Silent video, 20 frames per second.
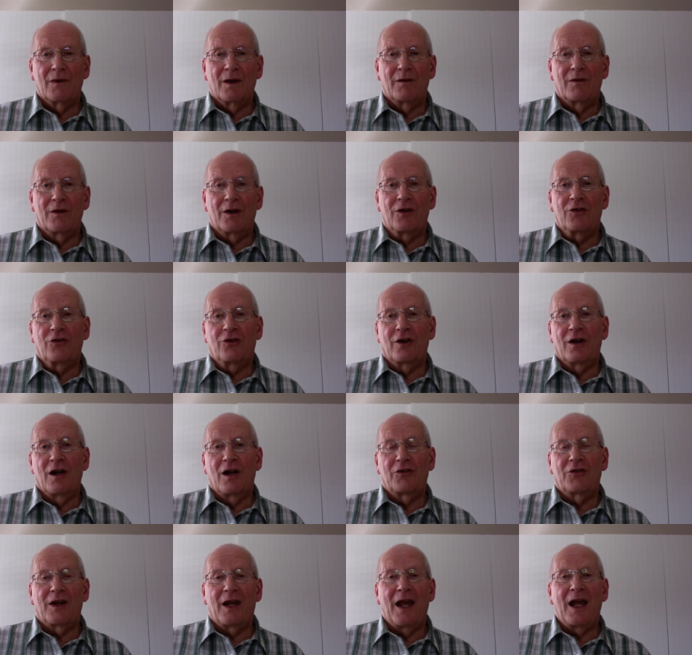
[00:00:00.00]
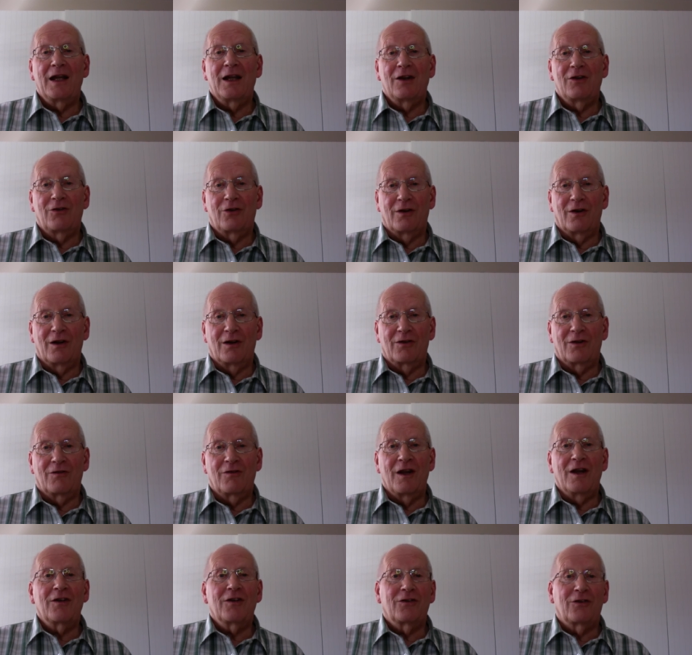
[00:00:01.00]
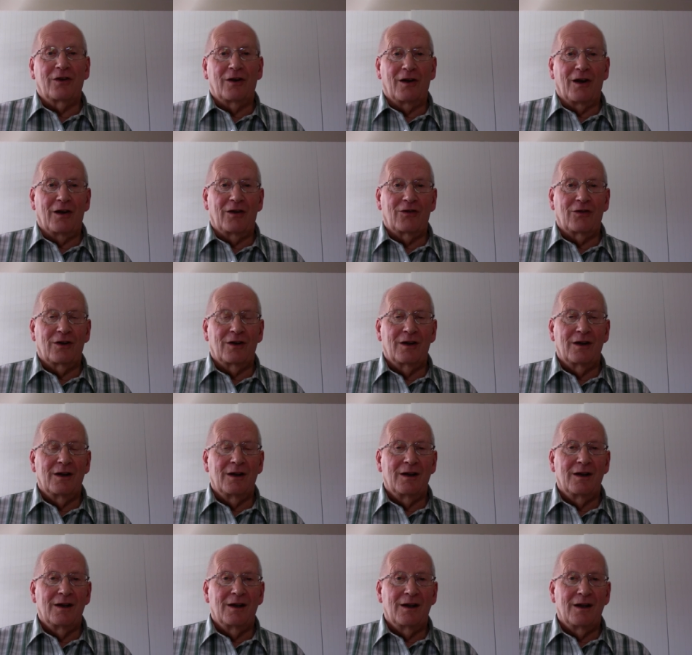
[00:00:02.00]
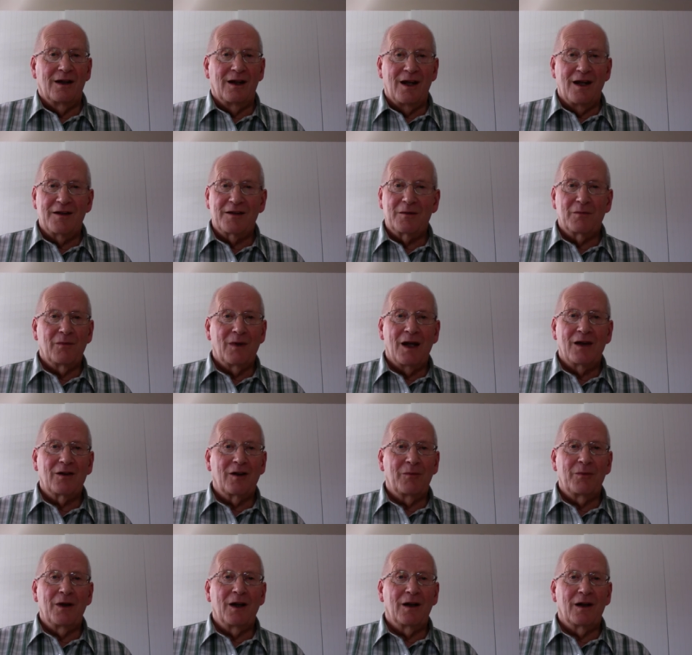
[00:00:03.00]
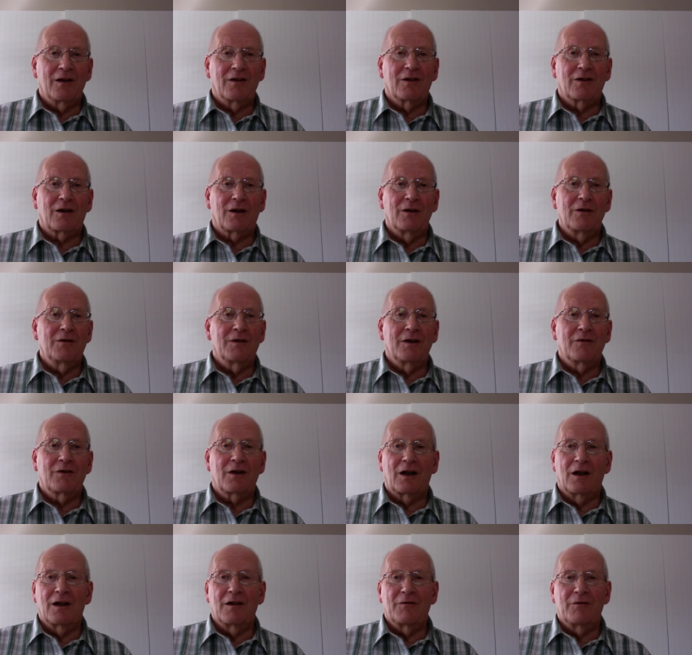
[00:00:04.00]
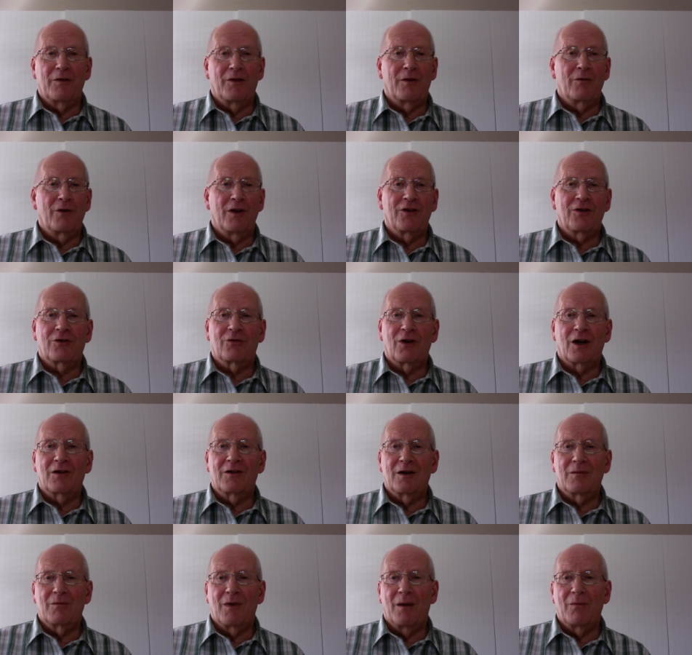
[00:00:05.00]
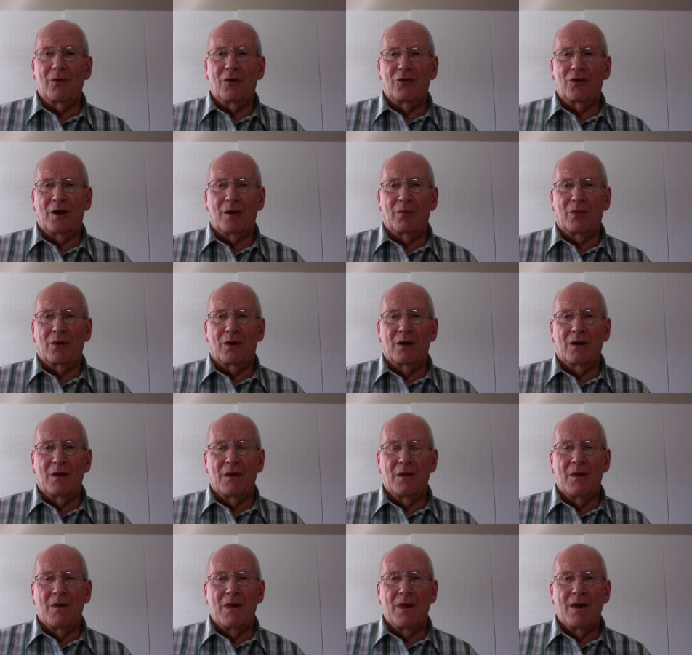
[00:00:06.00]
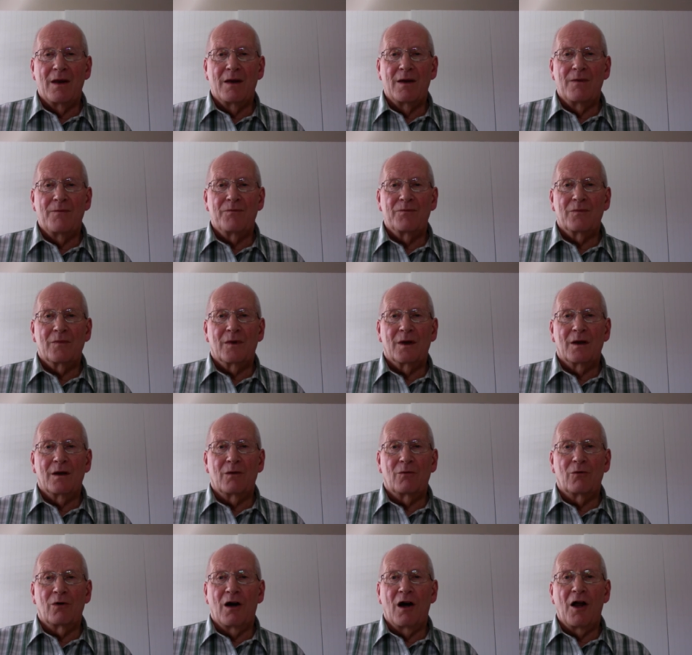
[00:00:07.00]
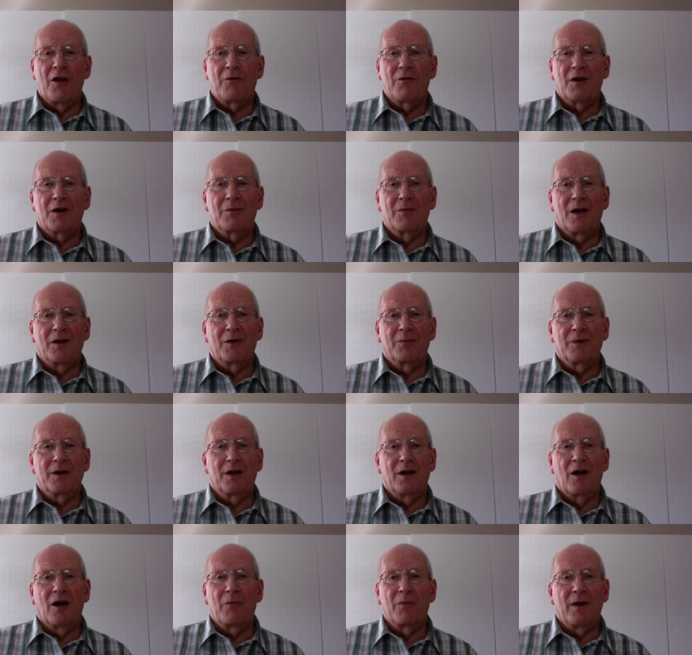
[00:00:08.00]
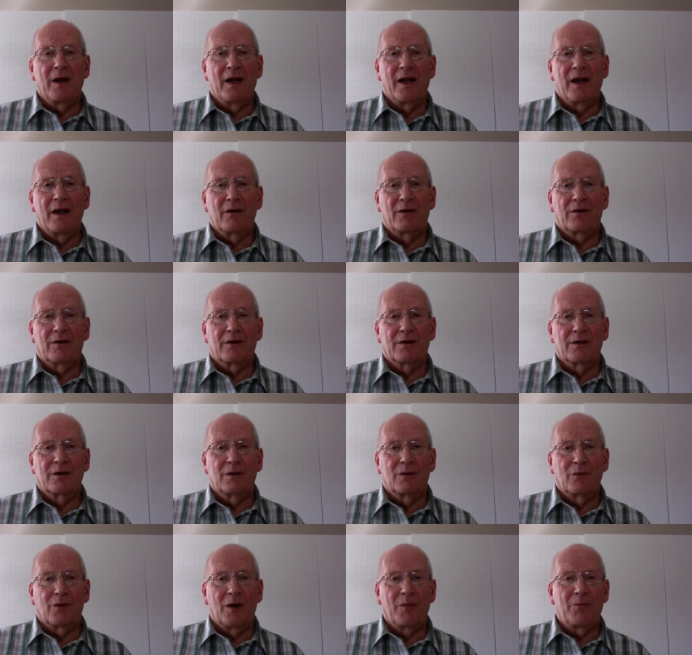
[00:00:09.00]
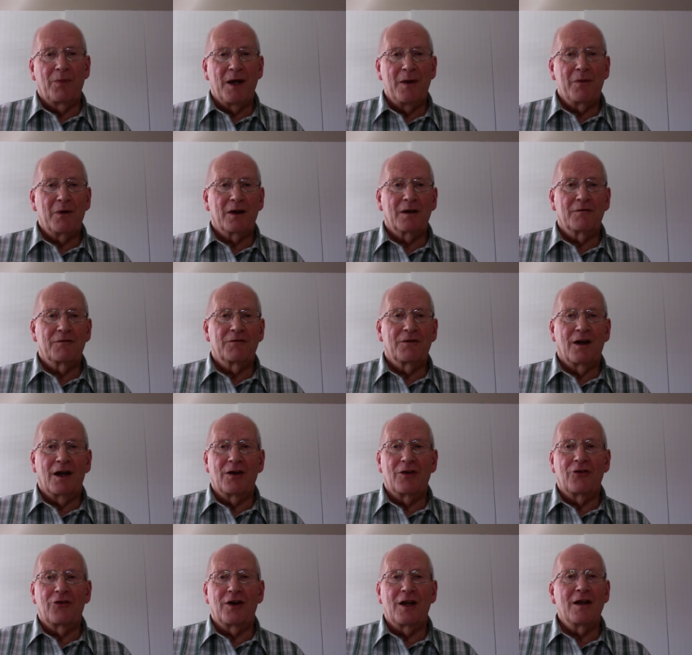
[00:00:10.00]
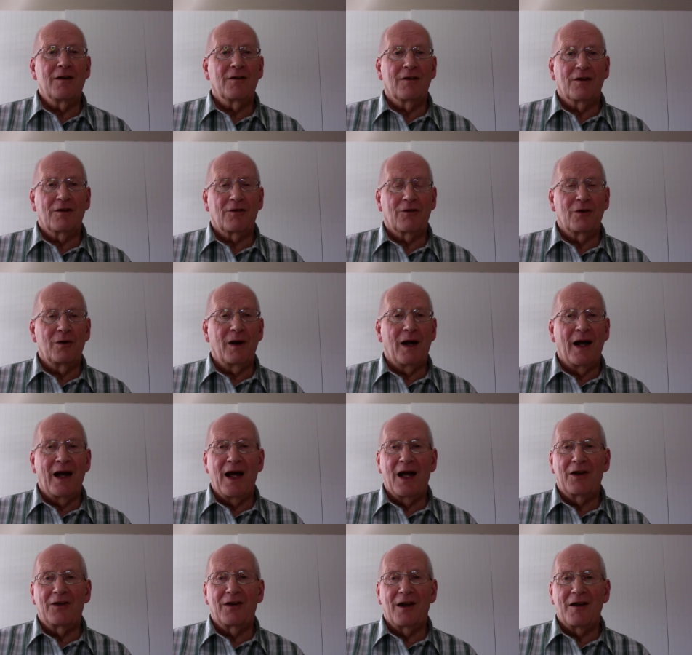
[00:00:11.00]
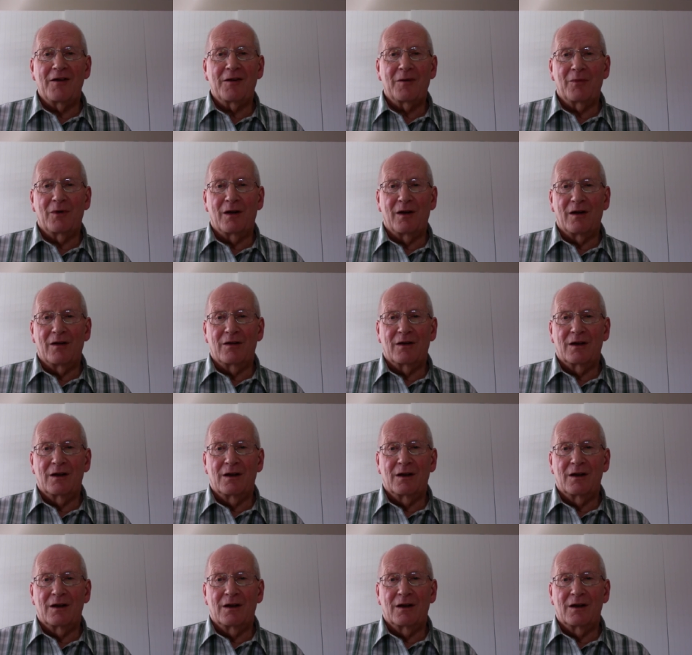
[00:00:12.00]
The church, any church, this church, isn't meant to be an exclusive club with a restricted membership. Rather, it's meant to be an open house where people can find Jesus through our testimonies.